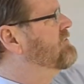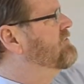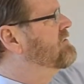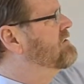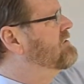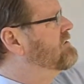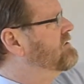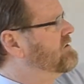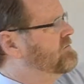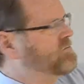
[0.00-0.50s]

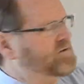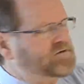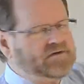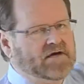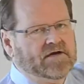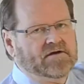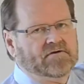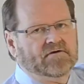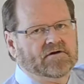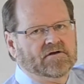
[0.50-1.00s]
drilled in
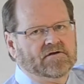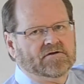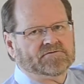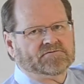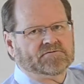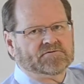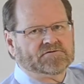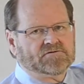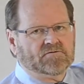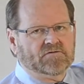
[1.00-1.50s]
Potato Hills
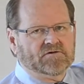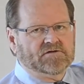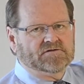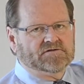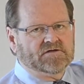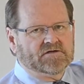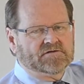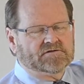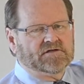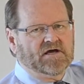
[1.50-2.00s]
was
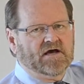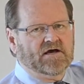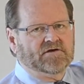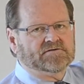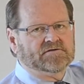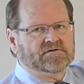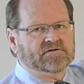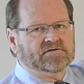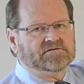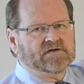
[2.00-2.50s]

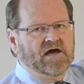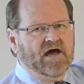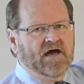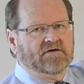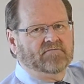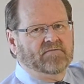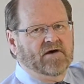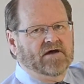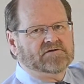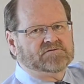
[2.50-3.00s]
26,000 and tagged
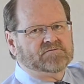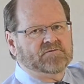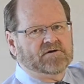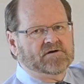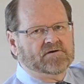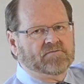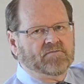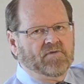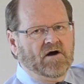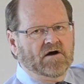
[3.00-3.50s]
basement at
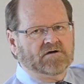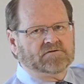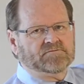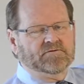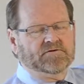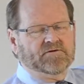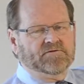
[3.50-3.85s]
approximately